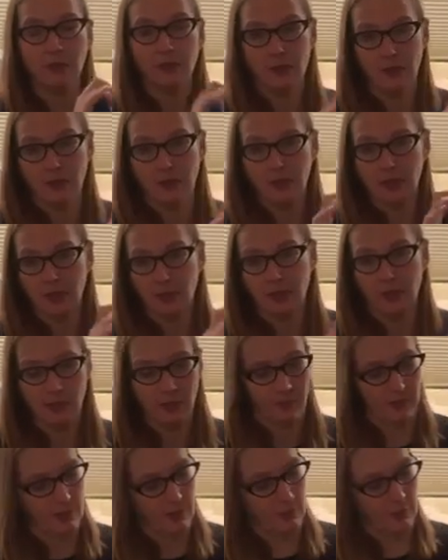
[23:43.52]
my favorite thing that
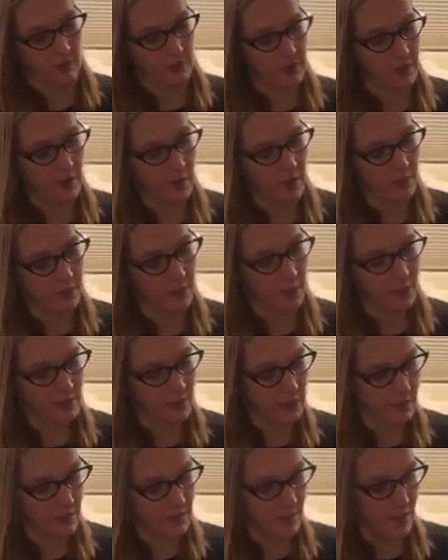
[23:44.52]
I found there today,
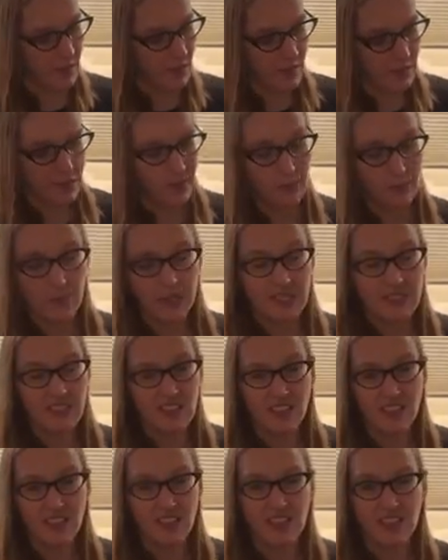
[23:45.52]
because it weighs
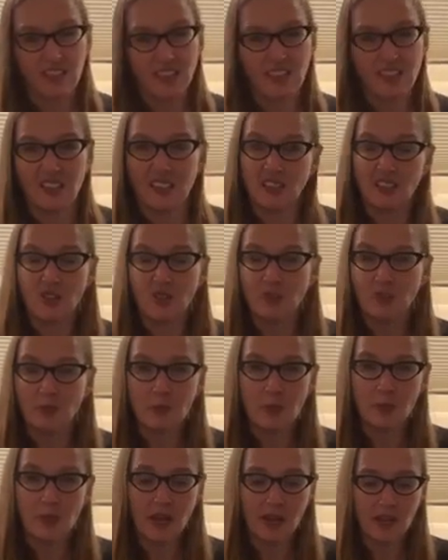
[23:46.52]
nothing and it's gonna go
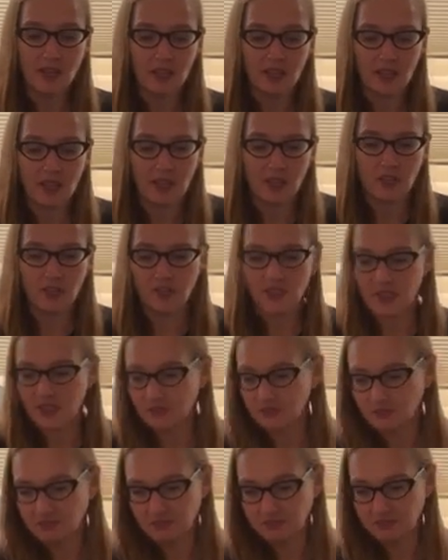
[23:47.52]
in my bag and I can
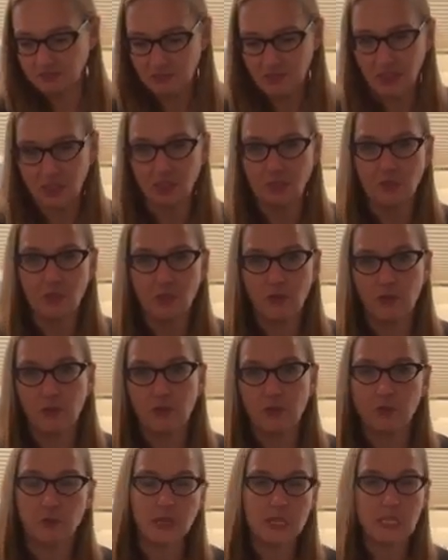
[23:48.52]
just
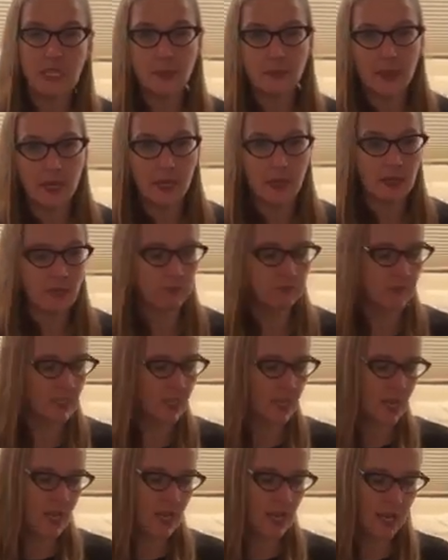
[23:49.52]
throw it in my day bag,
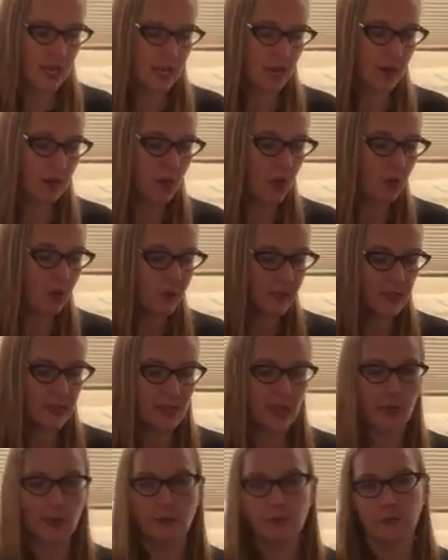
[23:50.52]
and I'll
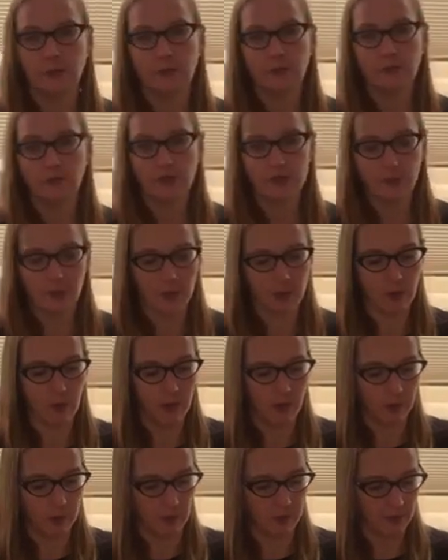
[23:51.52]
always have something
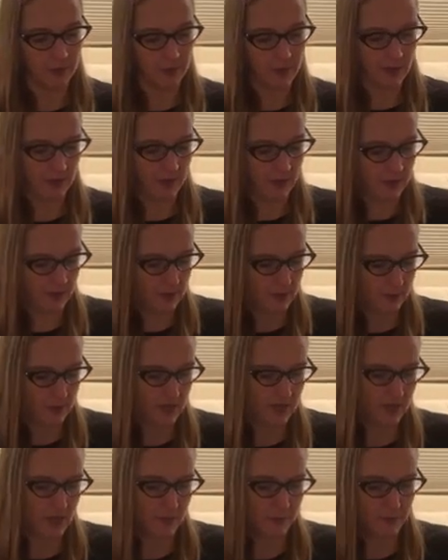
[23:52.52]
waterproof. Look at this. I'm
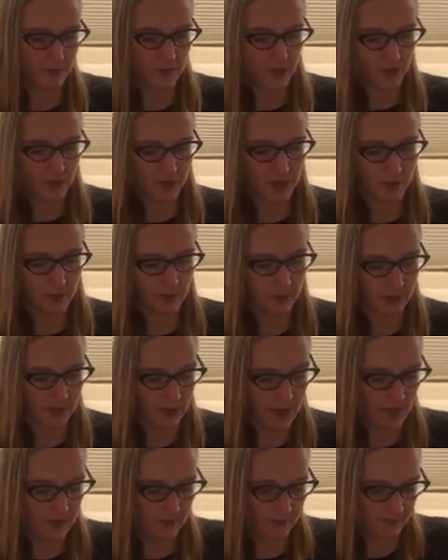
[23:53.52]
just gonna bunch it up real
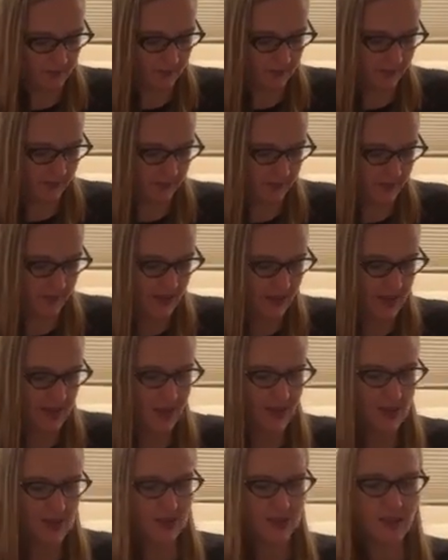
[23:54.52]
tight.
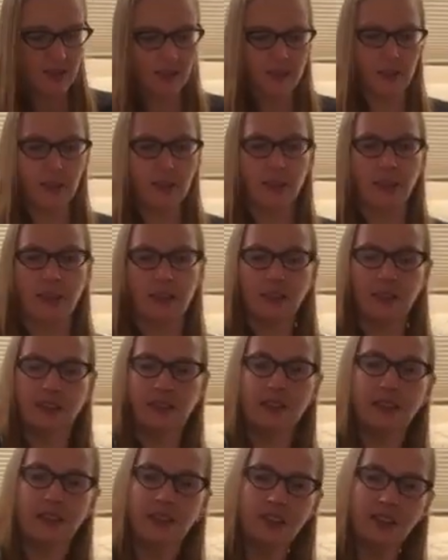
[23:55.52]
Look at that.
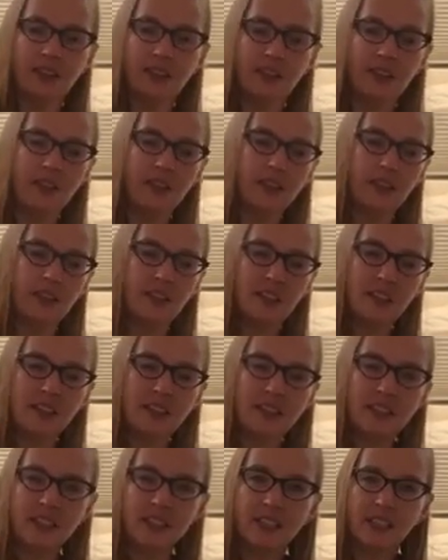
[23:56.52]

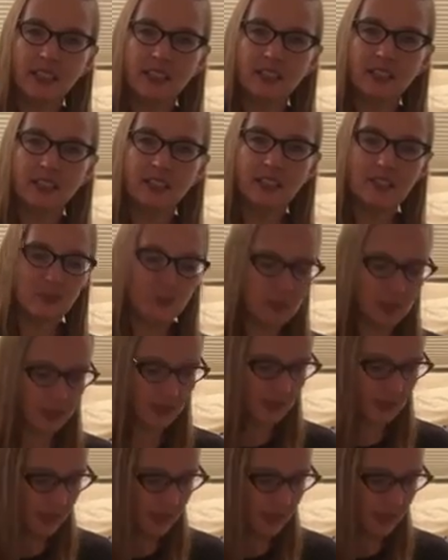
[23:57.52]
That's teeny. Doesn't weigh